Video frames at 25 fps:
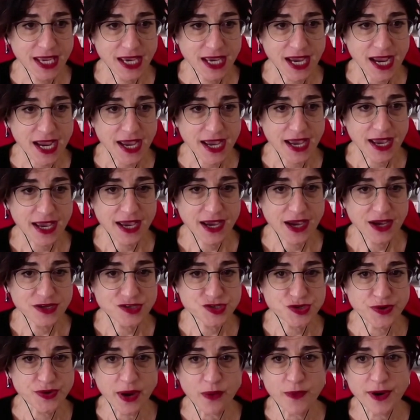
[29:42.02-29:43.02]
So now, what are
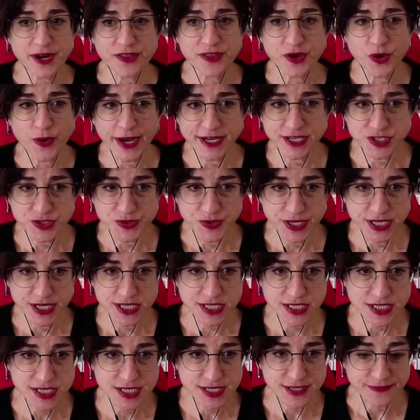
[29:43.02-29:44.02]
the greatest risks?
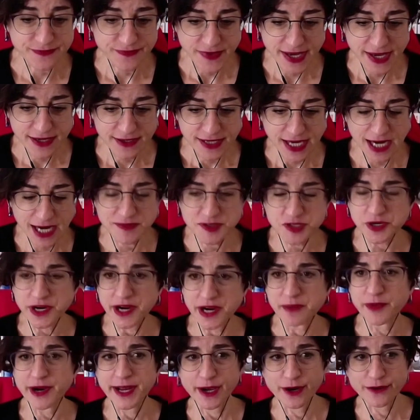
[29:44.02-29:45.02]
I'm sorry I'm running
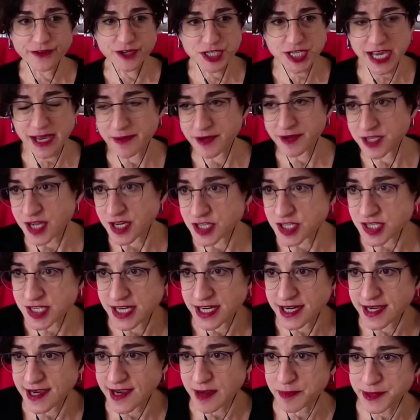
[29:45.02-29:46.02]
over time. I'll just need a
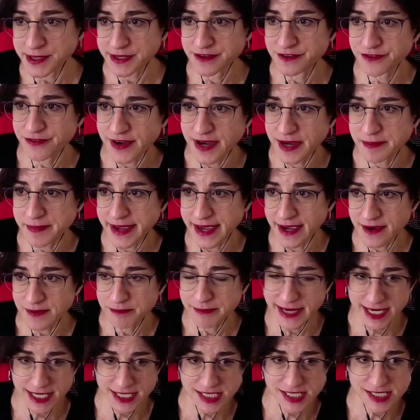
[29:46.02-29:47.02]
couple of
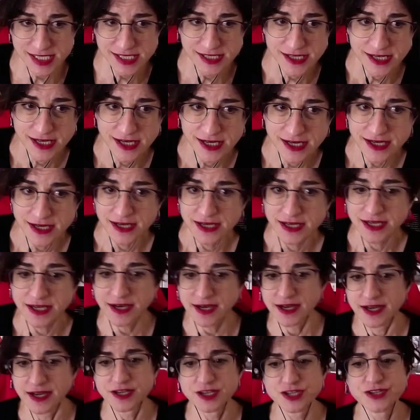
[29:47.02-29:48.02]
minutes.
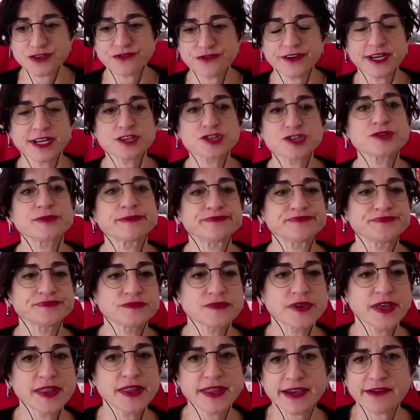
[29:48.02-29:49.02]
to finish. I think
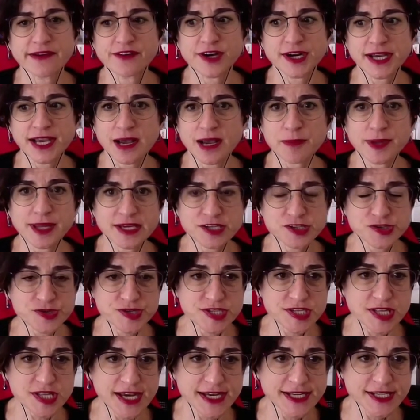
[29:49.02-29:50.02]
I've got a couple extra
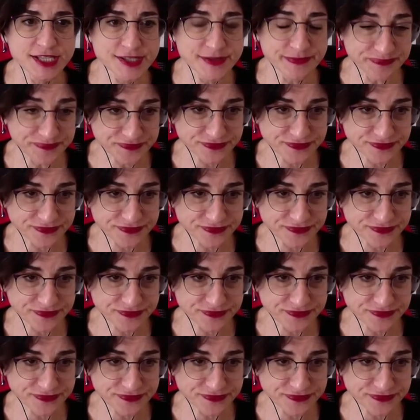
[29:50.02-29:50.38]
slides.